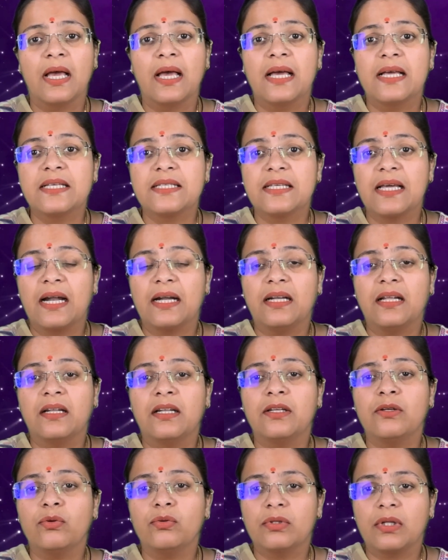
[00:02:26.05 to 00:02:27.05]
Saturn in
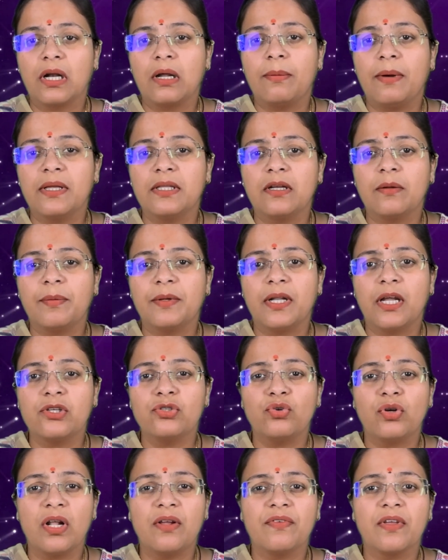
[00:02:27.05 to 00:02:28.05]
Uttara Bhadrapada
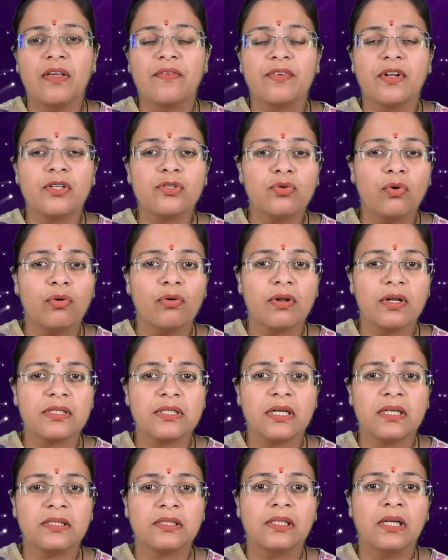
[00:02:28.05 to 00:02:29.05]
should have given us good
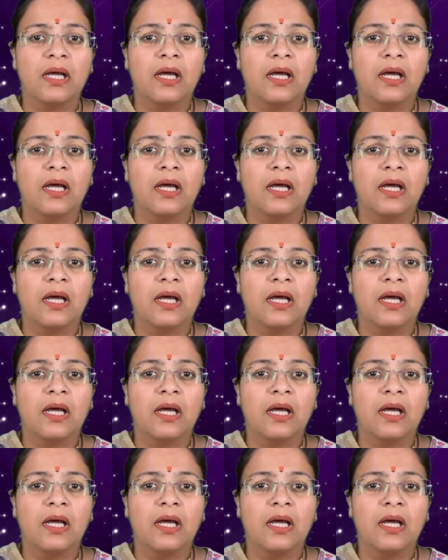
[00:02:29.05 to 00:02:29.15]
results,